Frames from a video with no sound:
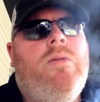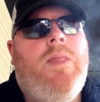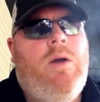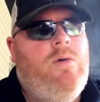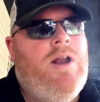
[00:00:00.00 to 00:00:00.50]

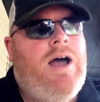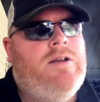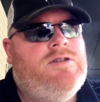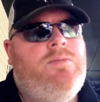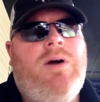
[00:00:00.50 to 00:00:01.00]
It would not
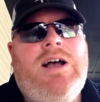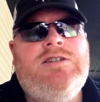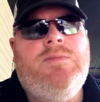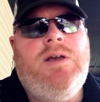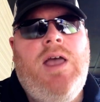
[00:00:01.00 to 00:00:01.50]

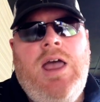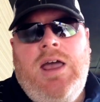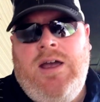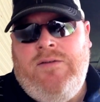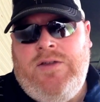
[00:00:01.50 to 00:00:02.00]
surprise me
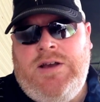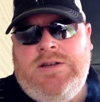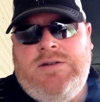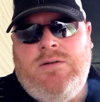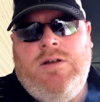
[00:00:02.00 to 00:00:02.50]
if
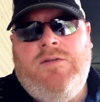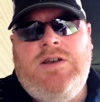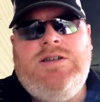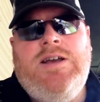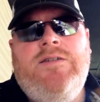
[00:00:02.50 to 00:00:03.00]
these
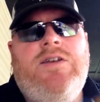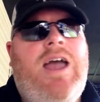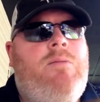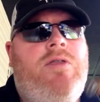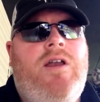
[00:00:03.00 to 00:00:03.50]
leaves
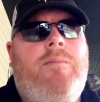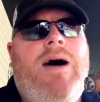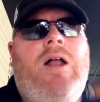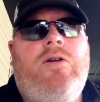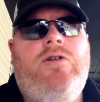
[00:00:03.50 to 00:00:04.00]
came within a
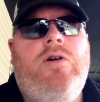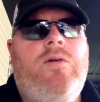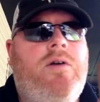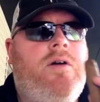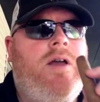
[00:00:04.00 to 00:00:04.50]
mile or two
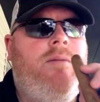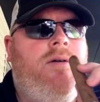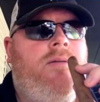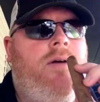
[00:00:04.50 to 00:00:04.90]
of the Cohiba